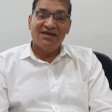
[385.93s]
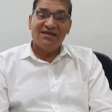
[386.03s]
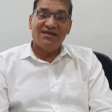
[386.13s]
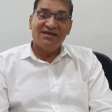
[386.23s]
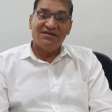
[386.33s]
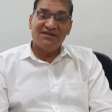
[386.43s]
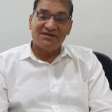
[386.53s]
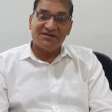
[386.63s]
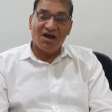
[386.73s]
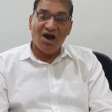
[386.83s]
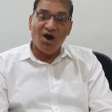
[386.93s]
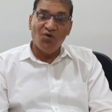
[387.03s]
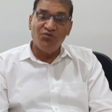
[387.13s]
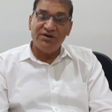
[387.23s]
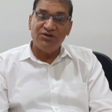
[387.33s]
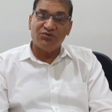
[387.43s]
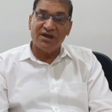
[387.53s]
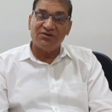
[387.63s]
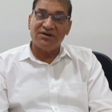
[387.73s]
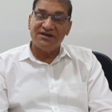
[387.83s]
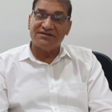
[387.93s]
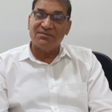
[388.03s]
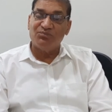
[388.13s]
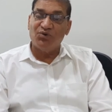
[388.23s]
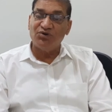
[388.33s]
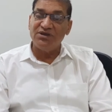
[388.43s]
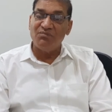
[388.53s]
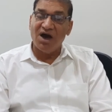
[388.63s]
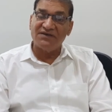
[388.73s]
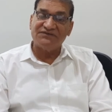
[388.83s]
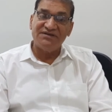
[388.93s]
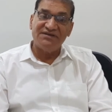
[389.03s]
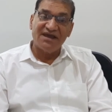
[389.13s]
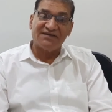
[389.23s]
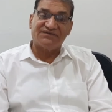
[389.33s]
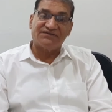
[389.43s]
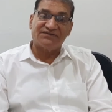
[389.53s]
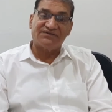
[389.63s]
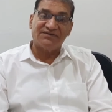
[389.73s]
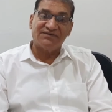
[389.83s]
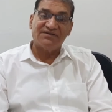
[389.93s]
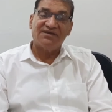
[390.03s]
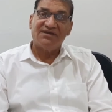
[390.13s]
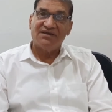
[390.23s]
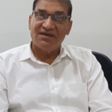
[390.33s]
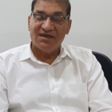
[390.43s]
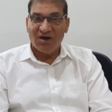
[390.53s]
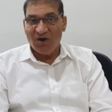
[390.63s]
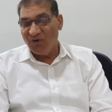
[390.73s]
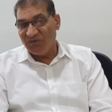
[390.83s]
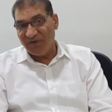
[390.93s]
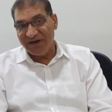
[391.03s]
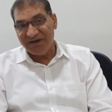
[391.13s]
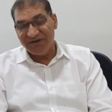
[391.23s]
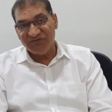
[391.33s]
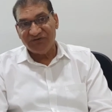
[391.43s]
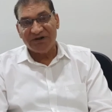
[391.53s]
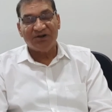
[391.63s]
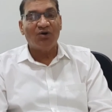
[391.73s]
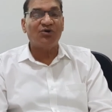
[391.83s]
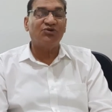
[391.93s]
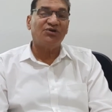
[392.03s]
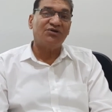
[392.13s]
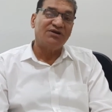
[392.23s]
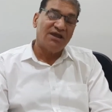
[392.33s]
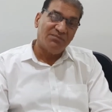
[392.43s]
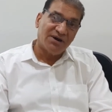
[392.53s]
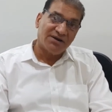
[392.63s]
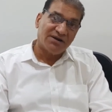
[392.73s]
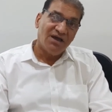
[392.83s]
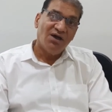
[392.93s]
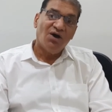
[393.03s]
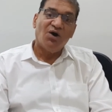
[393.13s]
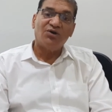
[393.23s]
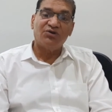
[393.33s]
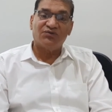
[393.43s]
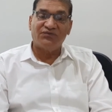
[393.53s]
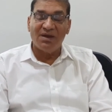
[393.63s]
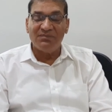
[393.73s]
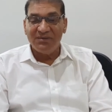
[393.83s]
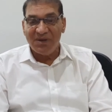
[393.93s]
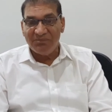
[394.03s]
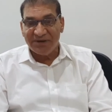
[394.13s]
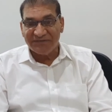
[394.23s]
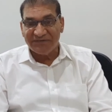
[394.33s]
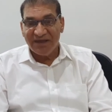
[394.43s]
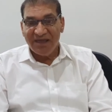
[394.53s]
that how will you calculate the body mass index of an individual or your neighbor or your family members,